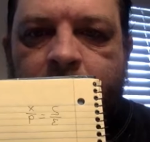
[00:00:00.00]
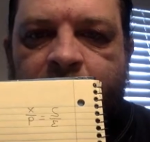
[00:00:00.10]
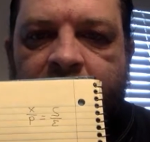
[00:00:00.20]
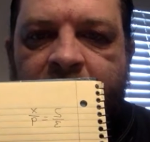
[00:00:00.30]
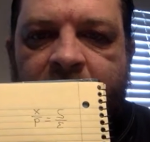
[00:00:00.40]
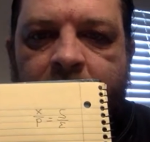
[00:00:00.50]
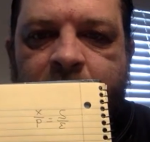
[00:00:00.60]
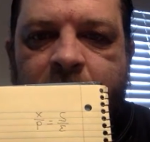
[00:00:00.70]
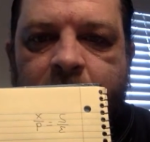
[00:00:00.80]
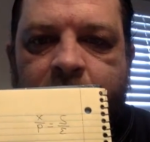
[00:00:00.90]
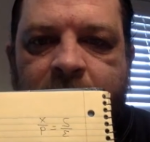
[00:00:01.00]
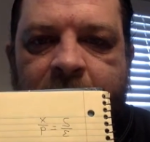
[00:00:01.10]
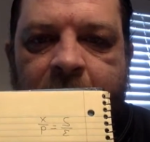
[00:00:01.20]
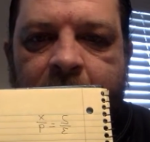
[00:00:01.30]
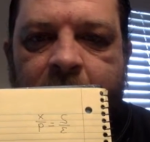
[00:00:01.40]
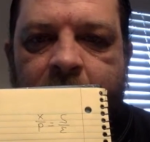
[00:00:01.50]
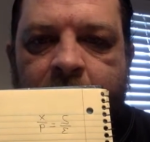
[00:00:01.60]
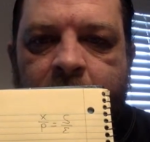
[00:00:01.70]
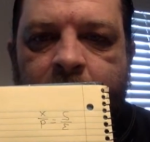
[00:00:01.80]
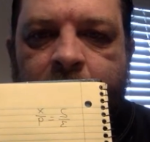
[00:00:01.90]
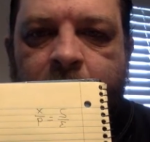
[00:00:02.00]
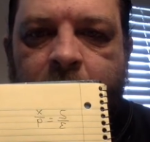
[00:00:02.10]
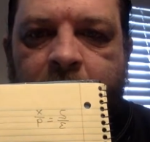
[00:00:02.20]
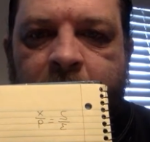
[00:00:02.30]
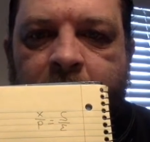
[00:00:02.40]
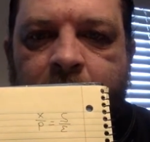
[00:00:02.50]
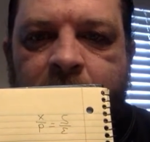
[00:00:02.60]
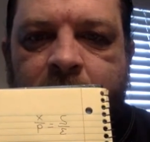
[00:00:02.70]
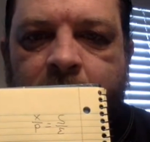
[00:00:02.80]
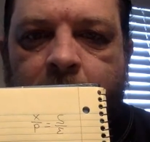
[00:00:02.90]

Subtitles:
5 times 2 is 10, 3 times